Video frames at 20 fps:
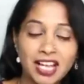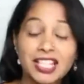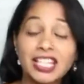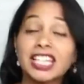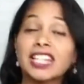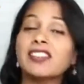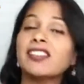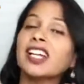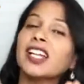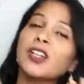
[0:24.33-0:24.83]

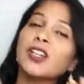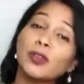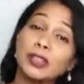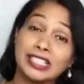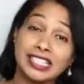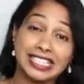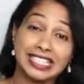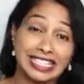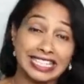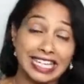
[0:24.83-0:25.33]
Even though
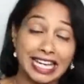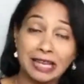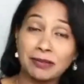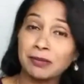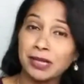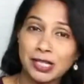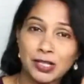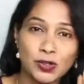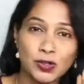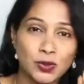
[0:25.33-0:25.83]
its name
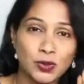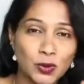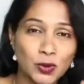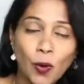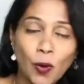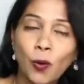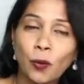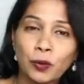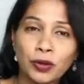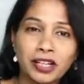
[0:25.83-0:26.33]
is
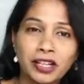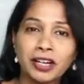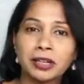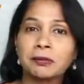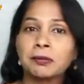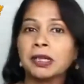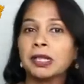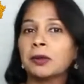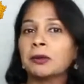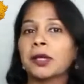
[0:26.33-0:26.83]
so weird,
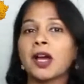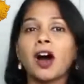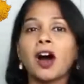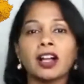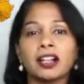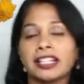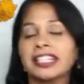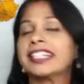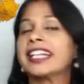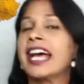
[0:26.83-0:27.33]
believe me,
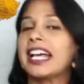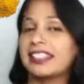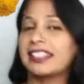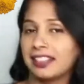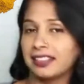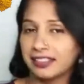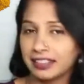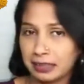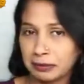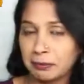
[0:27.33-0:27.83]
it has a
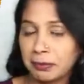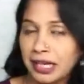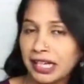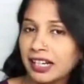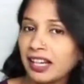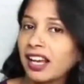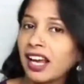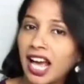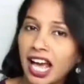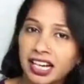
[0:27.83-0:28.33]
little
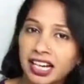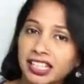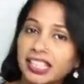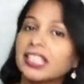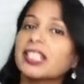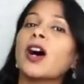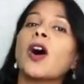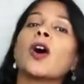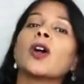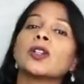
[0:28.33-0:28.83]
meaning, and it
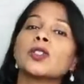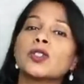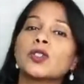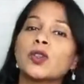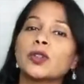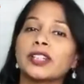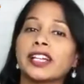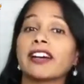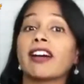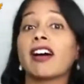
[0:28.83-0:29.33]
also
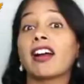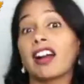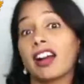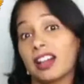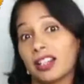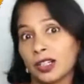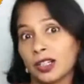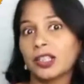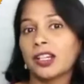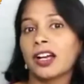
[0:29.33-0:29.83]
there are
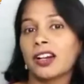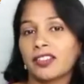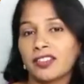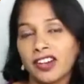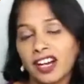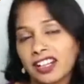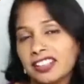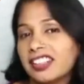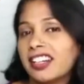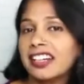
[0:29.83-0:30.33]
a lot of
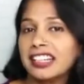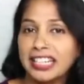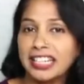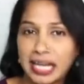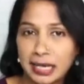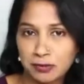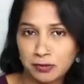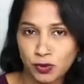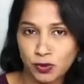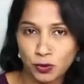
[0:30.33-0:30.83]
other
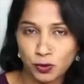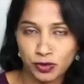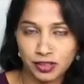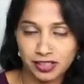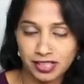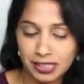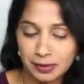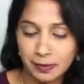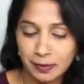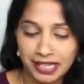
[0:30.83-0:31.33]
names to
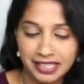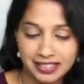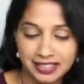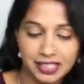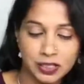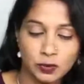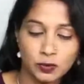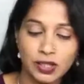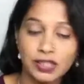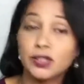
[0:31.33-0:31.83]
this spice
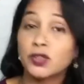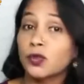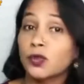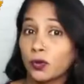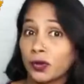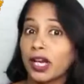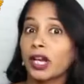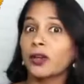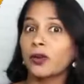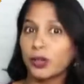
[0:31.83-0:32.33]
as well. So,
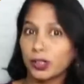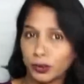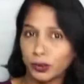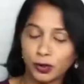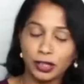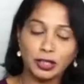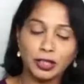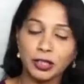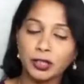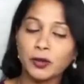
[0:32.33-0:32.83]
we are going to
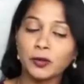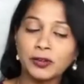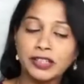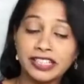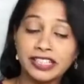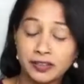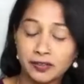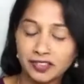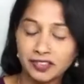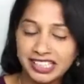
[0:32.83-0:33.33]
continue
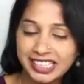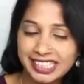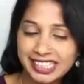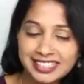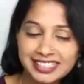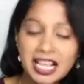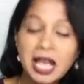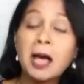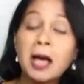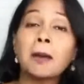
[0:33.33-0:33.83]
with this.
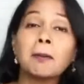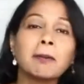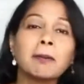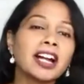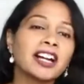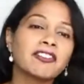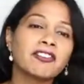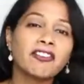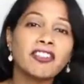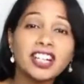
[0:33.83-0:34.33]

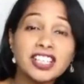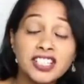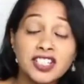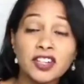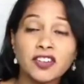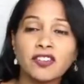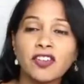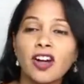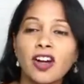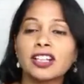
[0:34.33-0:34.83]
But first
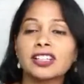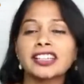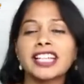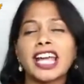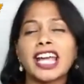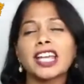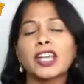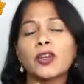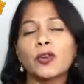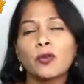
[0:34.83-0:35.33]
of all,
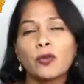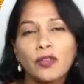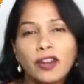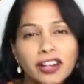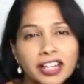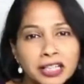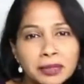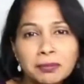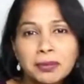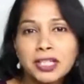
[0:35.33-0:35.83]
thank you
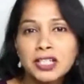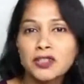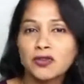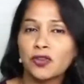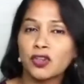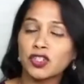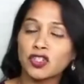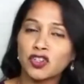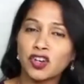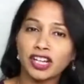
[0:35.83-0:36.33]
very much
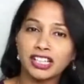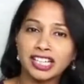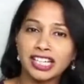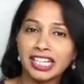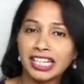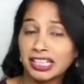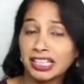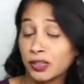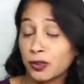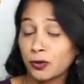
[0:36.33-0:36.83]
for joining
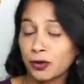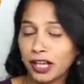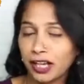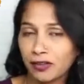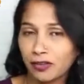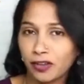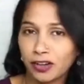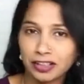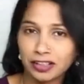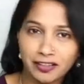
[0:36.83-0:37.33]
in today
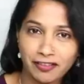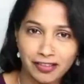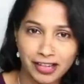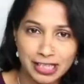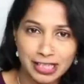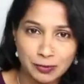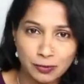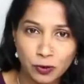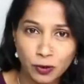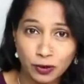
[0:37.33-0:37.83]
for the
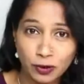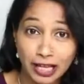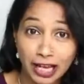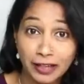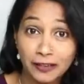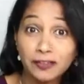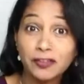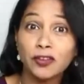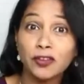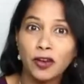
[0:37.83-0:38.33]
Facebook
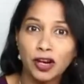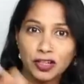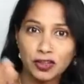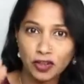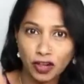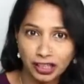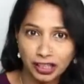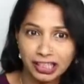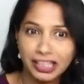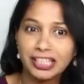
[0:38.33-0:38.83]
Live who are
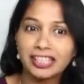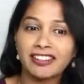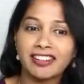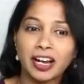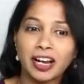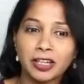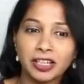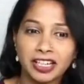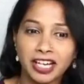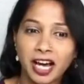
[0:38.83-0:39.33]
joining in
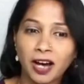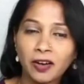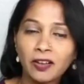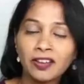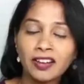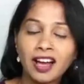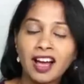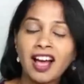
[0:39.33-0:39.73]
right now,